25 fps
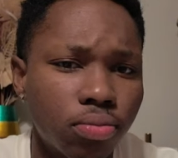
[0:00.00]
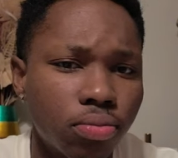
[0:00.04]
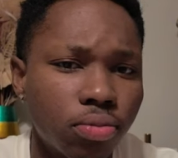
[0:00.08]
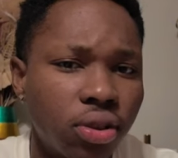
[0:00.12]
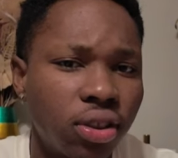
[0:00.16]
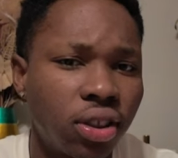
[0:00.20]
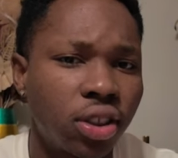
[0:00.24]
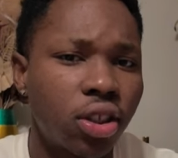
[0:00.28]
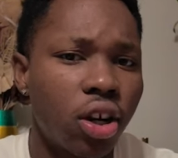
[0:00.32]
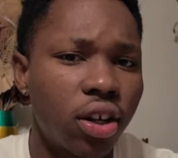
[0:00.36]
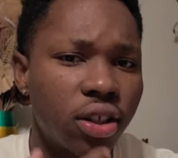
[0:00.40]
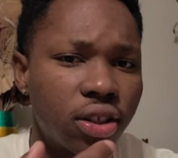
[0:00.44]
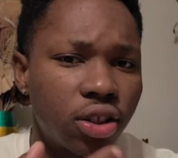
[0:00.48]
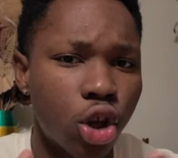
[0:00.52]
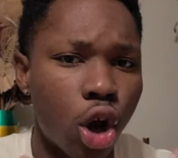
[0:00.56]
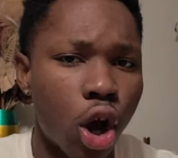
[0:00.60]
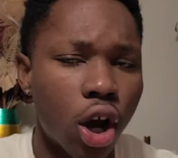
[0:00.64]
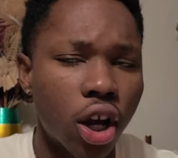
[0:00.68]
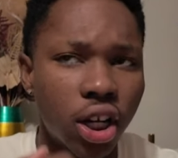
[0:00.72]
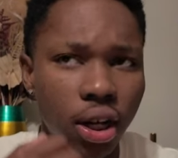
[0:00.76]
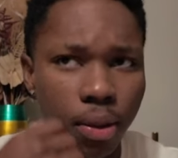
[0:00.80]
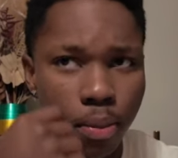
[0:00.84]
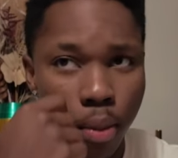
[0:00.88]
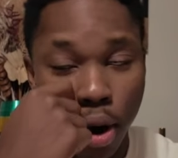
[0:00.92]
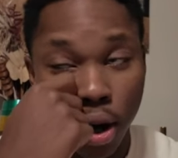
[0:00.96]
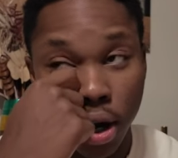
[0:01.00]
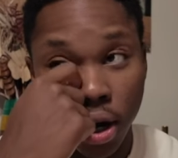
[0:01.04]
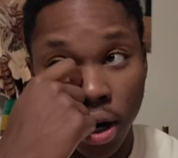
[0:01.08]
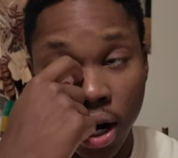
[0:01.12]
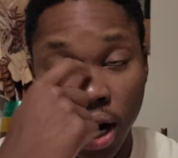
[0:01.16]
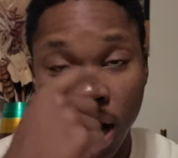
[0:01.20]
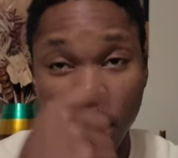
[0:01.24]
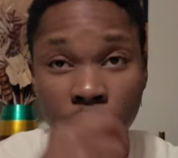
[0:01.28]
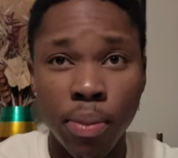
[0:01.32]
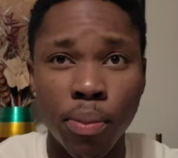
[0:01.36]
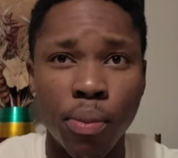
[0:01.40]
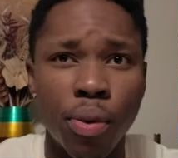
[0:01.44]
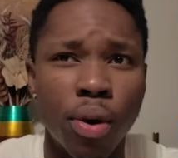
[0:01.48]
start talking about it,
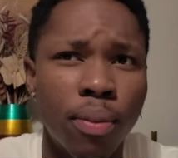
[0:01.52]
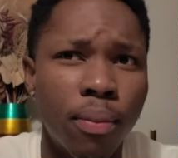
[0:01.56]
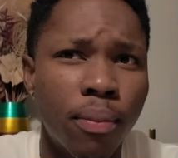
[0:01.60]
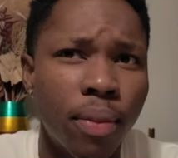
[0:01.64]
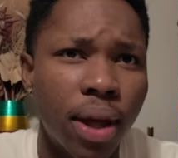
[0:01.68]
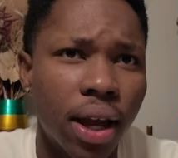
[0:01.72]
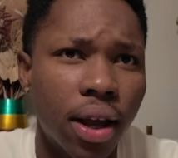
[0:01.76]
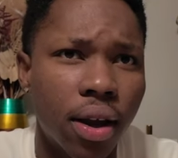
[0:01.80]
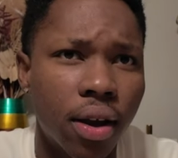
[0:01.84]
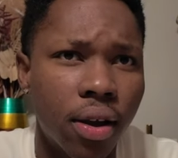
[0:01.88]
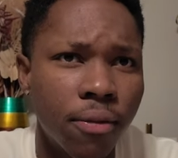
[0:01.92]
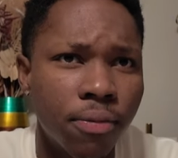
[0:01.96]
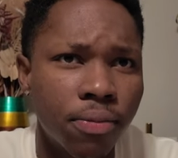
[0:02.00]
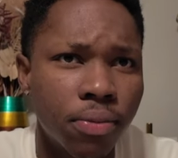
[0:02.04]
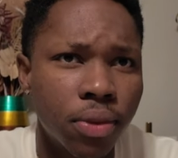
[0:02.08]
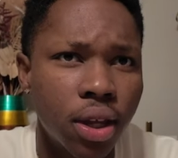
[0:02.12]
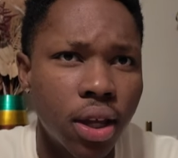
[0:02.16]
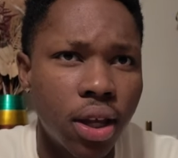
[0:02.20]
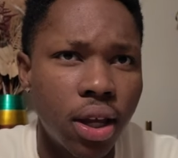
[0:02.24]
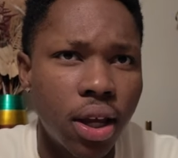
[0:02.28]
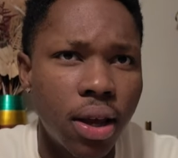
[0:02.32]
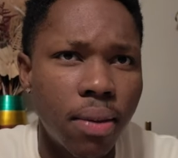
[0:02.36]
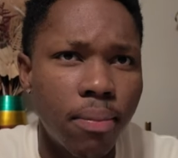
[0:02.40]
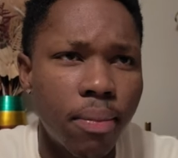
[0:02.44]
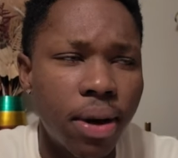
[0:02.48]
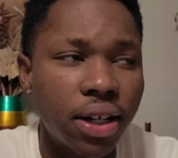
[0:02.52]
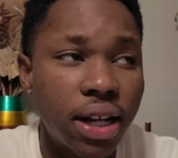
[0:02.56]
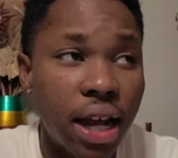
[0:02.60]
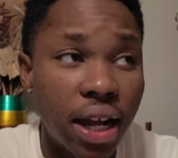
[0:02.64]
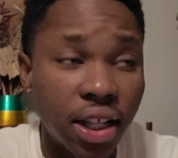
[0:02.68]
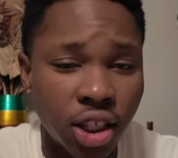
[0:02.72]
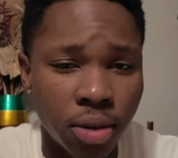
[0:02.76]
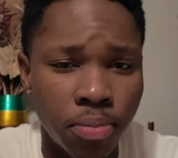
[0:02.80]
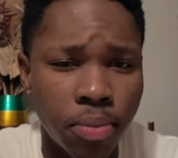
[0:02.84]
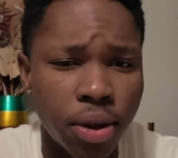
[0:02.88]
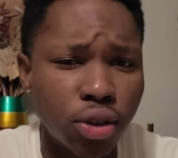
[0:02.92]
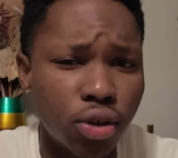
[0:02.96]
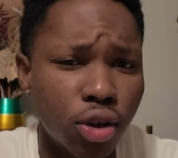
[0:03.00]
I remember, like, my
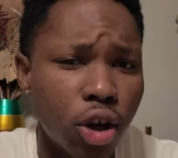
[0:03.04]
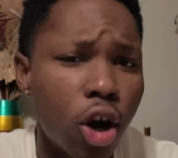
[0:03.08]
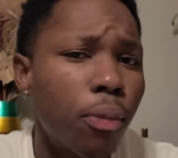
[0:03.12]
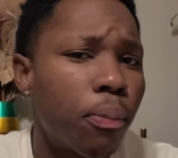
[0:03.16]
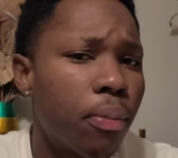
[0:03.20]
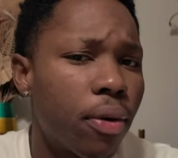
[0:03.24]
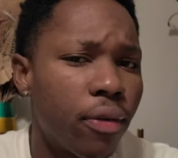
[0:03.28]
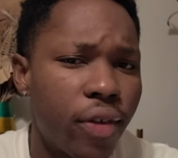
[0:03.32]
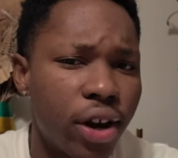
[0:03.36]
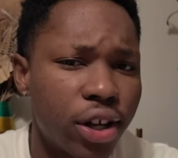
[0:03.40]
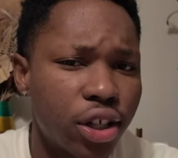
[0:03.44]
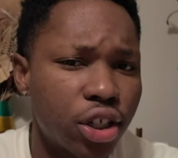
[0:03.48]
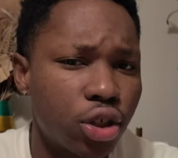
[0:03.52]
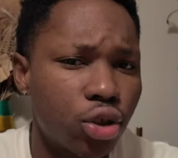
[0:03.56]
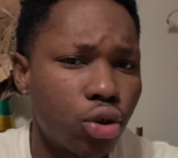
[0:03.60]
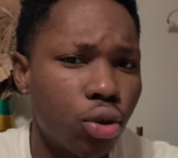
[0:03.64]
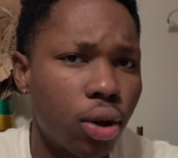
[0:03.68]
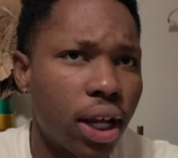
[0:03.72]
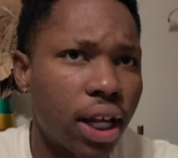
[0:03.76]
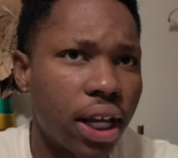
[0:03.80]
dad's a mental health professional.